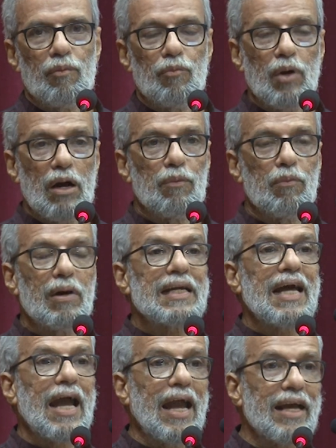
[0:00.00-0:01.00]

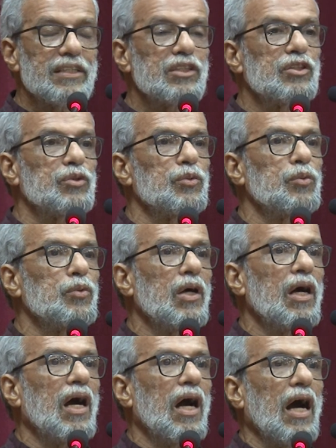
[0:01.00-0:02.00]
One has to
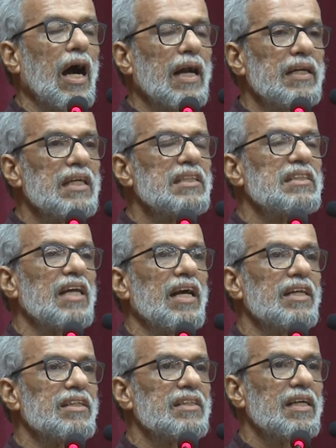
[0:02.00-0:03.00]

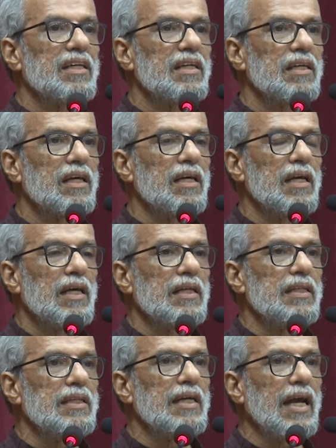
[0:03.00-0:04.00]
understand
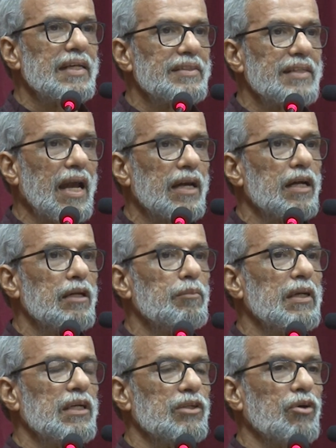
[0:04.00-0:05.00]
the
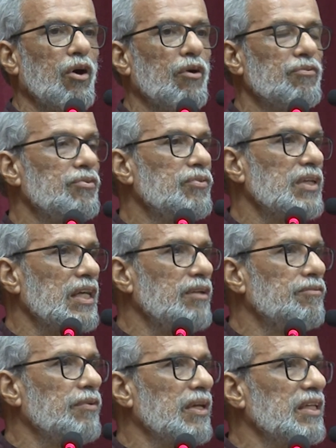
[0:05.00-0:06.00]
entanglement of
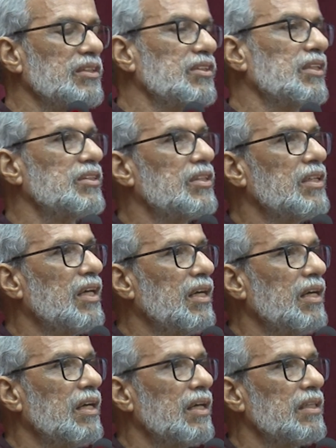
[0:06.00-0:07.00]
inferences,
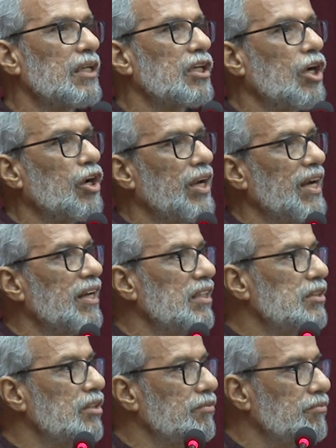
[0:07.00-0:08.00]
the
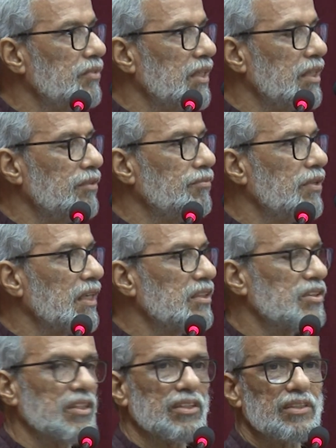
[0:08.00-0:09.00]
coherence of
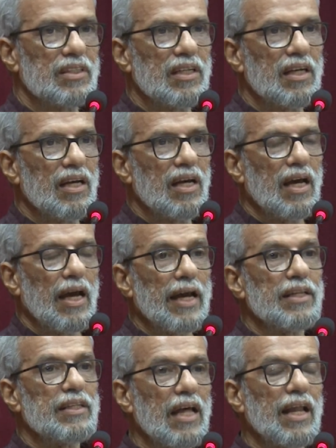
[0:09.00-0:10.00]
inferences,
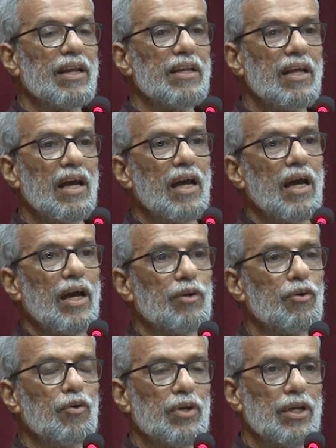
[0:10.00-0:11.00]
and then
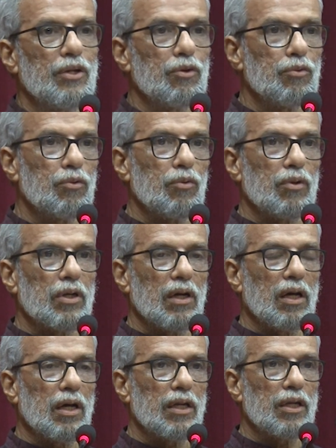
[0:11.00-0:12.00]
you
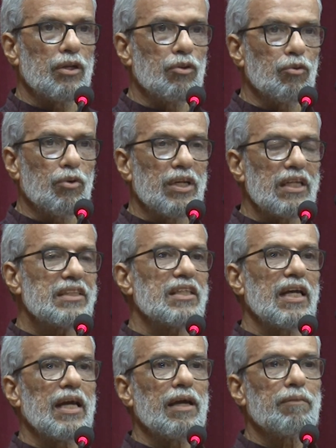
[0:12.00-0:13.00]
reach
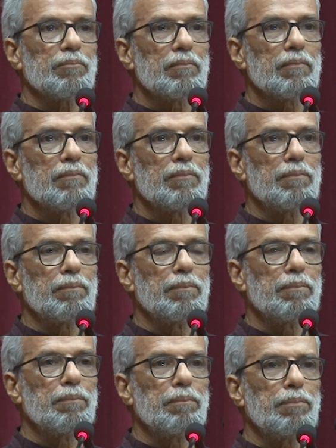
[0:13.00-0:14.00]
a
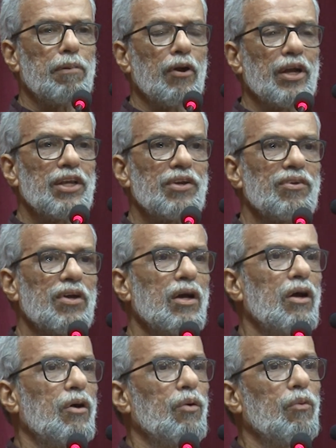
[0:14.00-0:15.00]
point
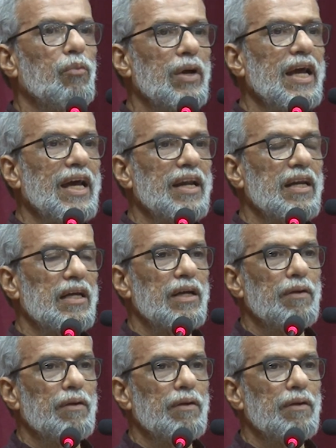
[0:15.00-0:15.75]
where